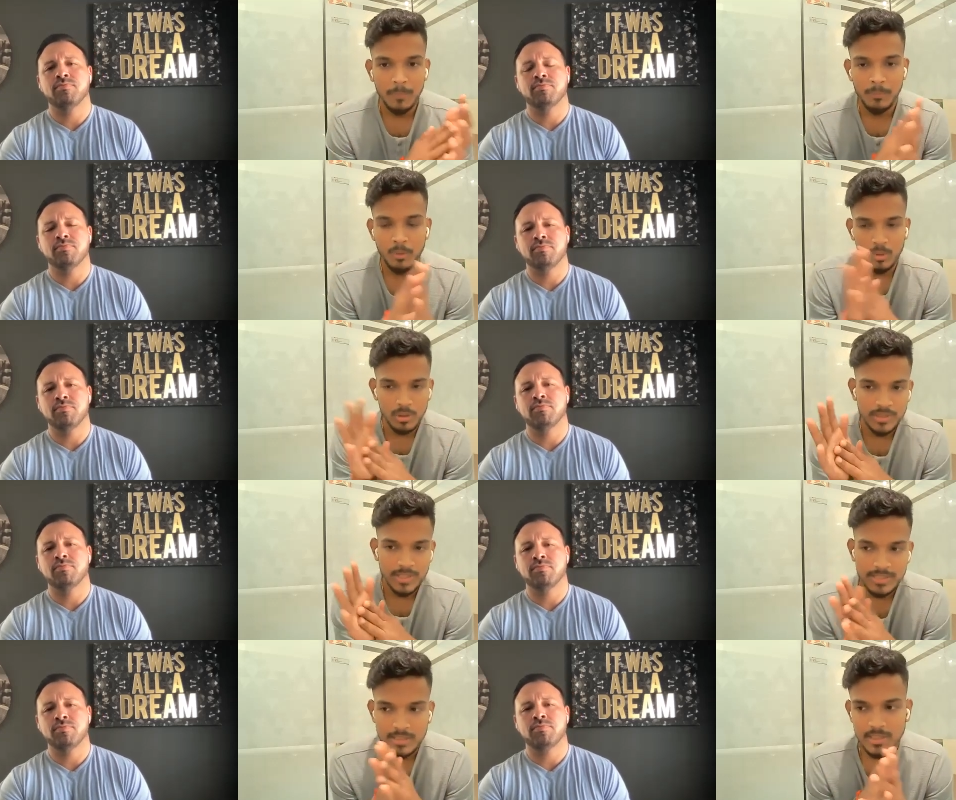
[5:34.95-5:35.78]
Speaker 1: bro
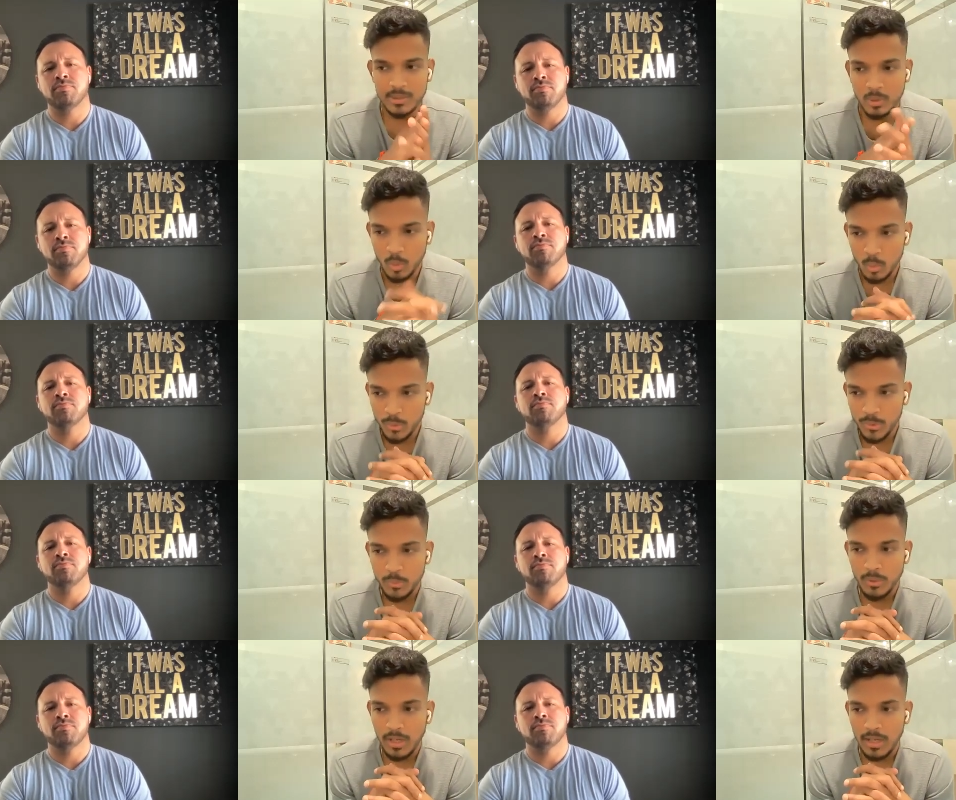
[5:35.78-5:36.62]
like uh, do
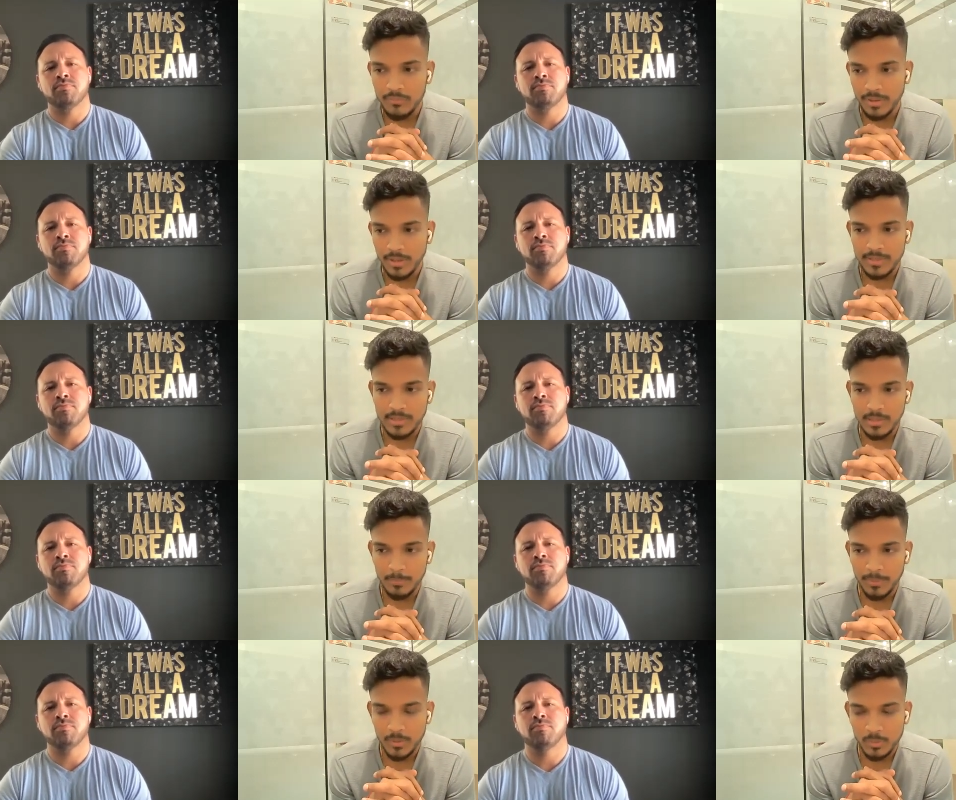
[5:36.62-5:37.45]
you have any
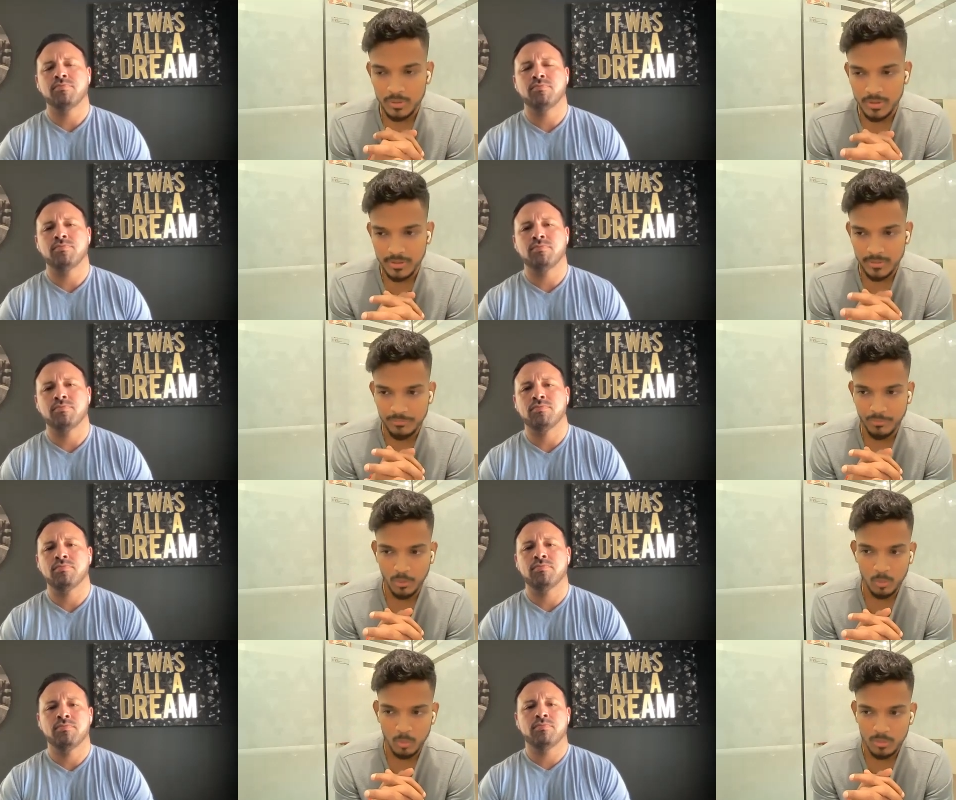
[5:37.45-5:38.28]
particular like
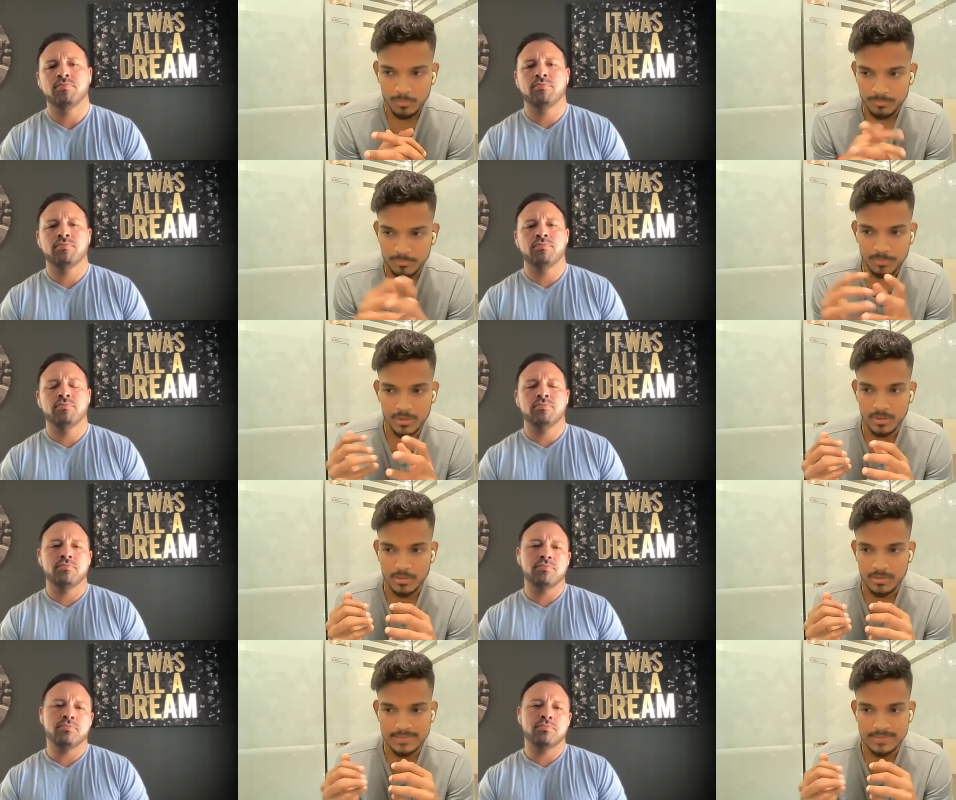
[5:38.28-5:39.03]
follow up uh,